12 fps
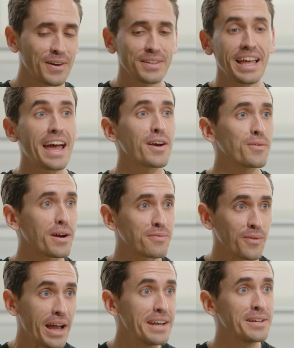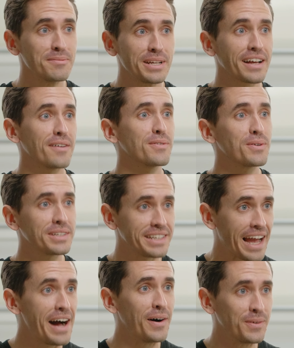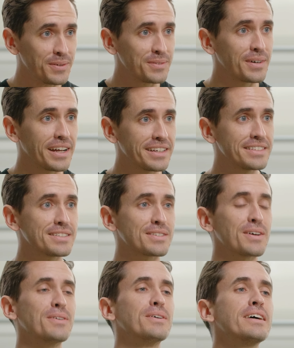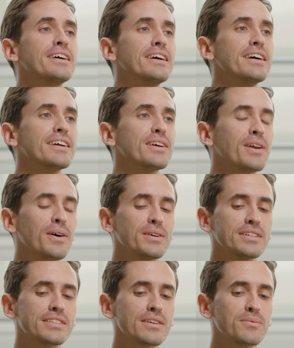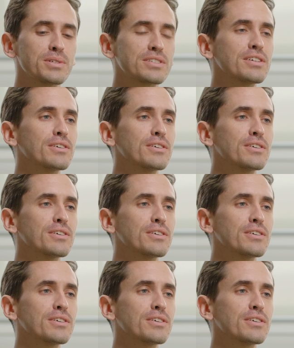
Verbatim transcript: you know, and they had a referendum and it got voted down, right? Yeah. So, you know, it's, we're